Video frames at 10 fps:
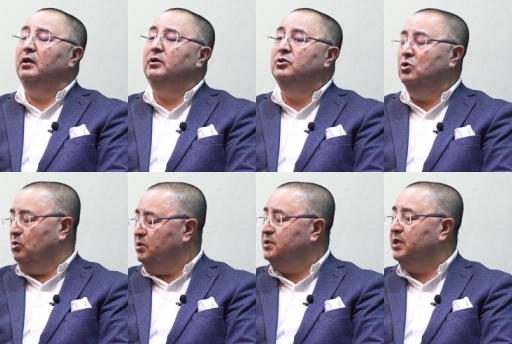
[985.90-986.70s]
you
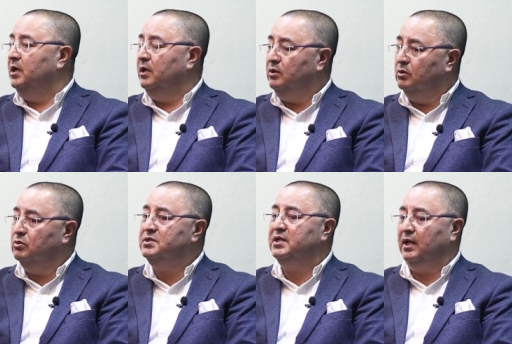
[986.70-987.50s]
could you
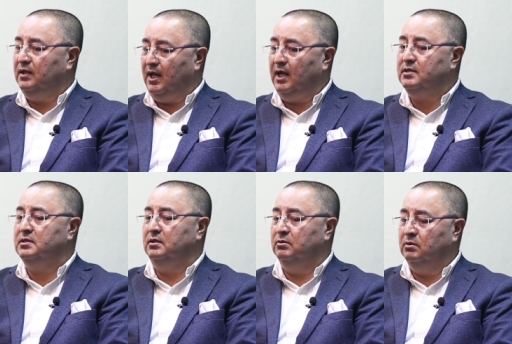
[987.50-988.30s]
could say
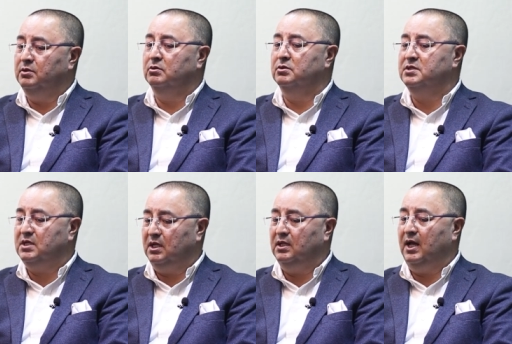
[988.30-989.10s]
that you know you could
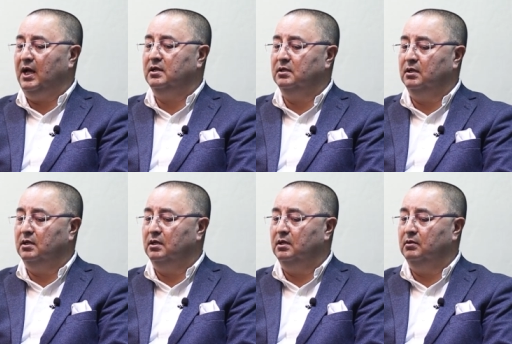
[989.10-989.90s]
say that
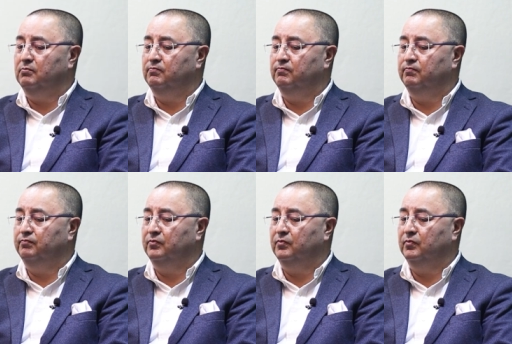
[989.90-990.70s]

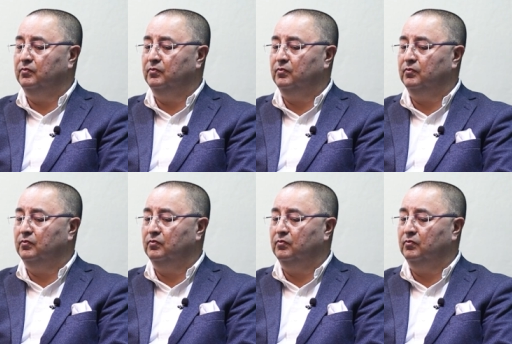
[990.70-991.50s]
um,
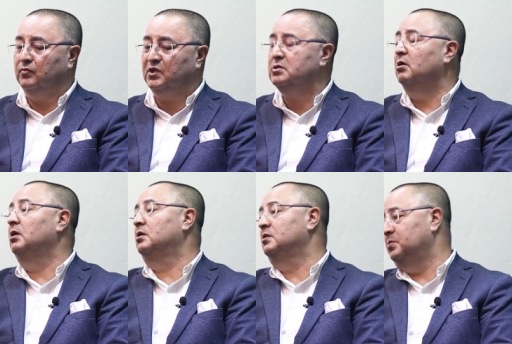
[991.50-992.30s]
it's
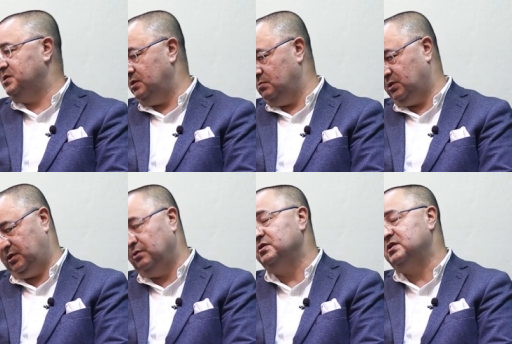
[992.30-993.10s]
not 100%
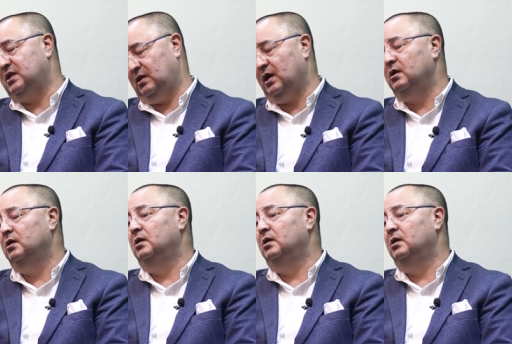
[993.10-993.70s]
but you could say that